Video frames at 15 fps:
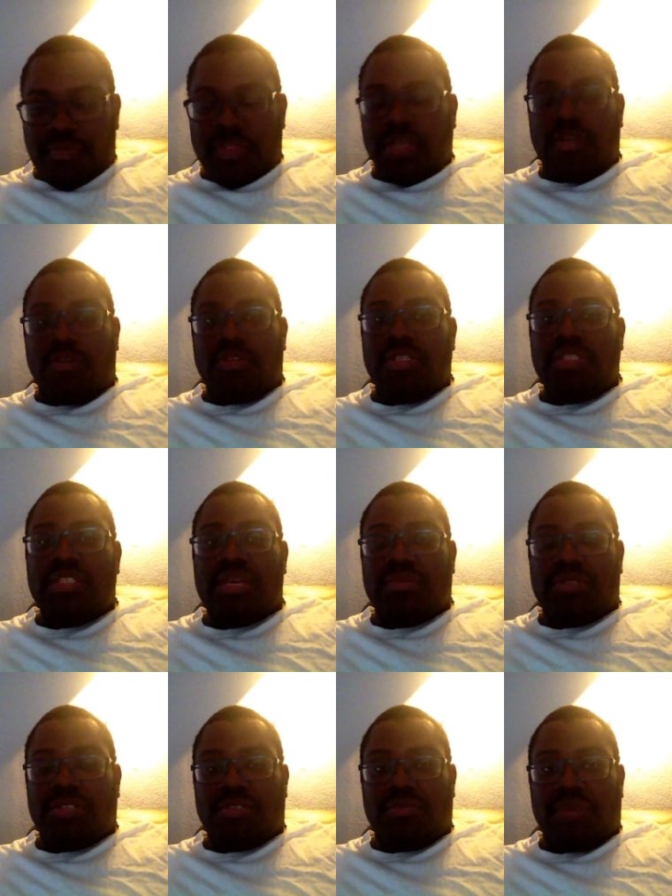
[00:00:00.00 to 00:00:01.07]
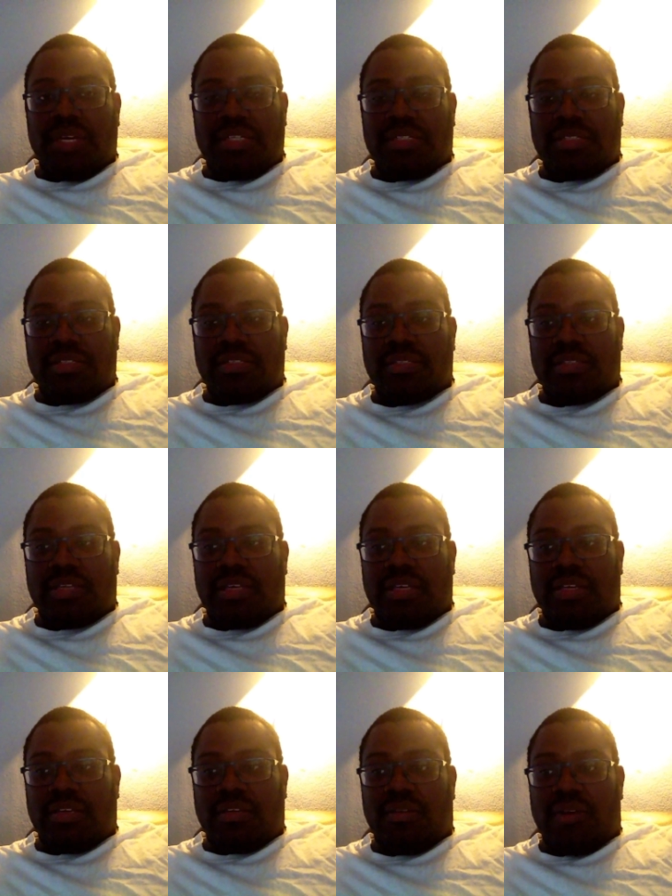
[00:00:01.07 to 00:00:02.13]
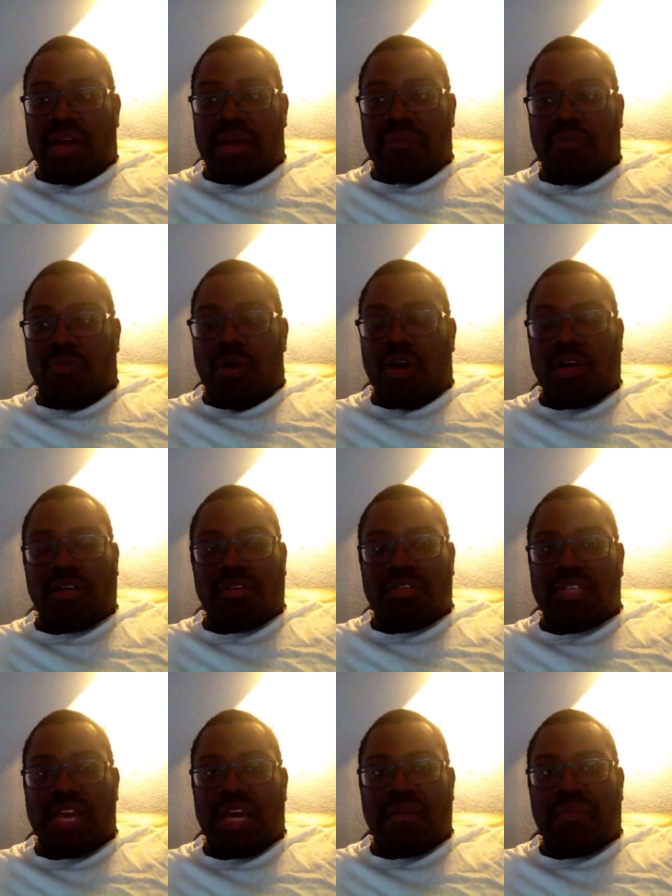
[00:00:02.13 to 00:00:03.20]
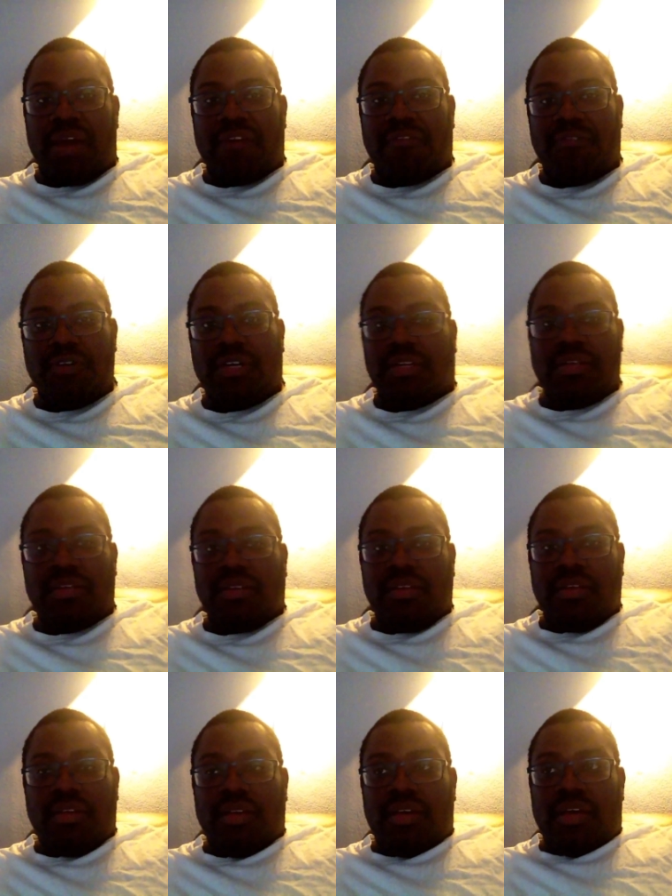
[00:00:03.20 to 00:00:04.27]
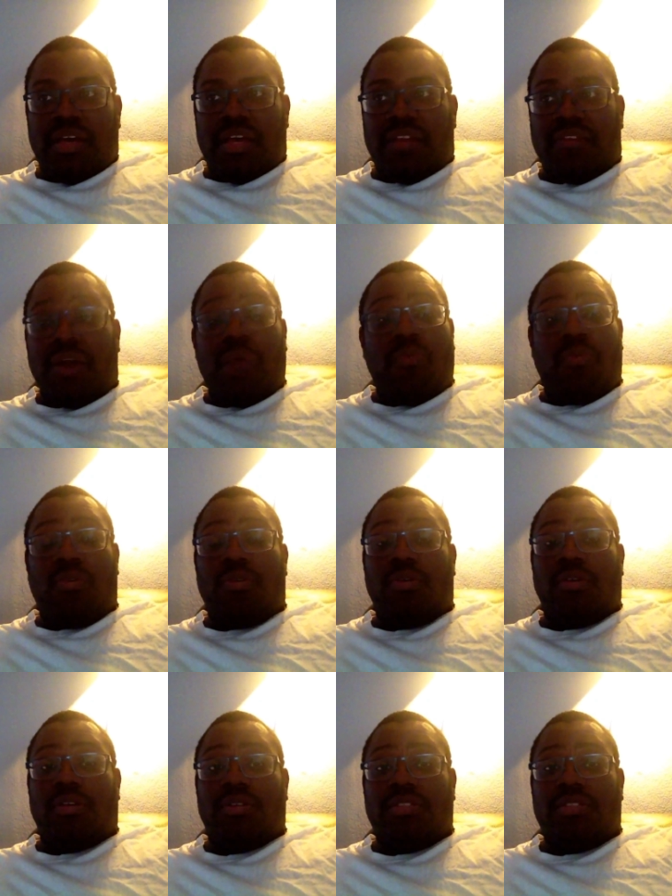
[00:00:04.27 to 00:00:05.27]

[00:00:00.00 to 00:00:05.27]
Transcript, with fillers: you know, these type of situations, you know, I'm walking on the side of my foot. And if I wore